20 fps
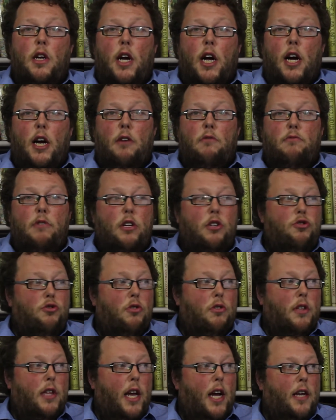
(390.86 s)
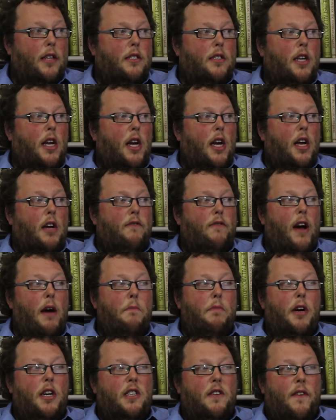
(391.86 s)
We enjoyed that.
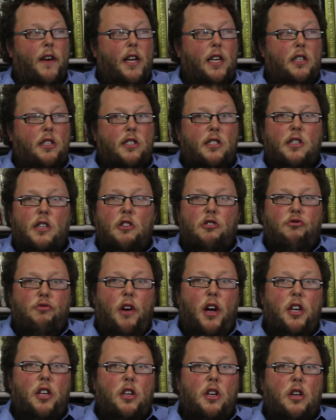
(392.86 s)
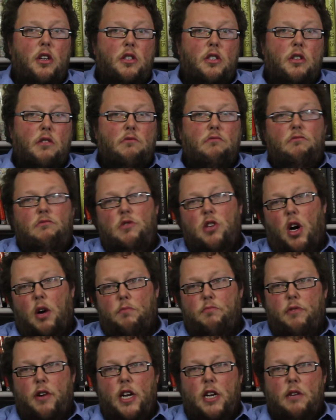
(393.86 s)
Vampires of Venice, quite good.
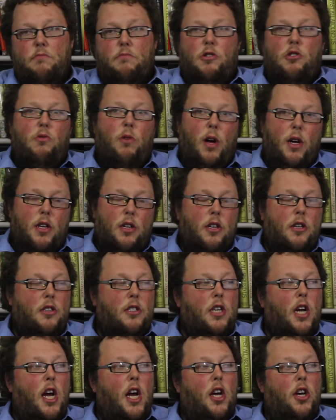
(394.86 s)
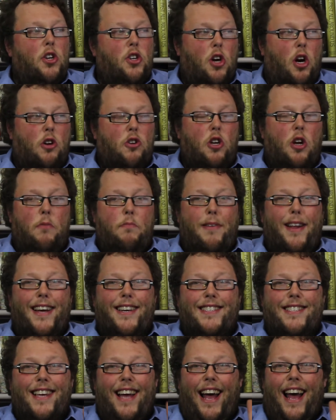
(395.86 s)
Not brilliant, but quite good. God
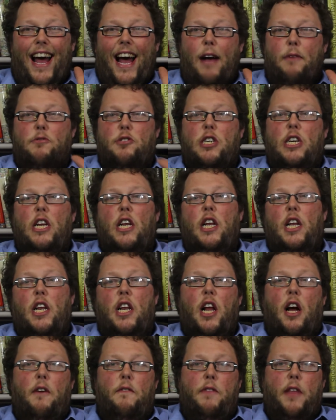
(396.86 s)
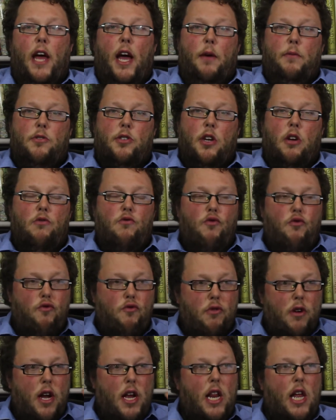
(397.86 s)
Complex, absolutely loved that episode.
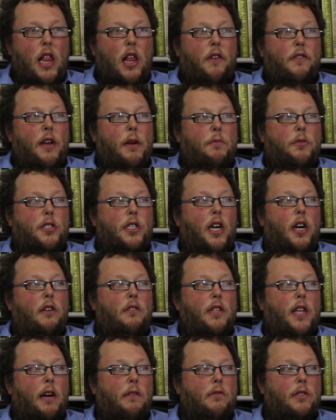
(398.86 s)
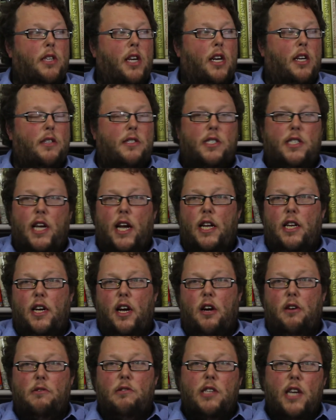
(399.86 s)
Really loved that episode. That was set in
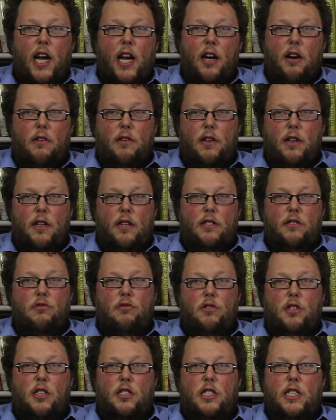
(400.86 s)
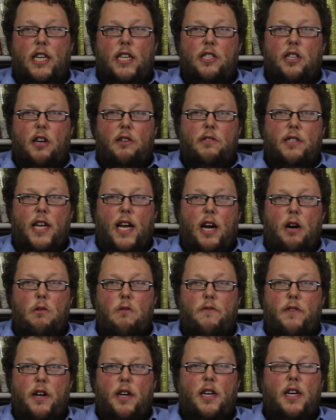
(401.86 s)
a hotel, sort of 1980s
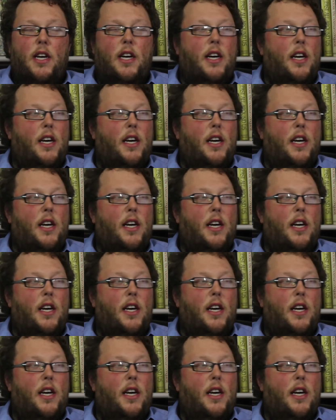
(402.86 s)
hotel, with a